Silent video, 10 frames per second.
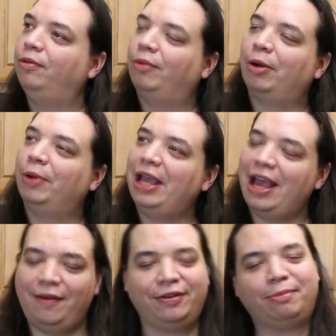where we
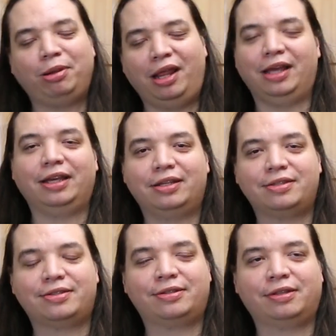have an
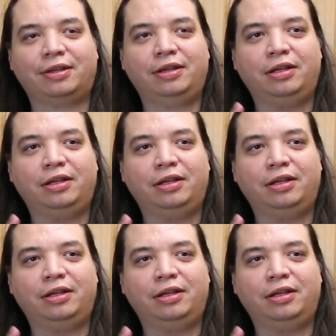appliance,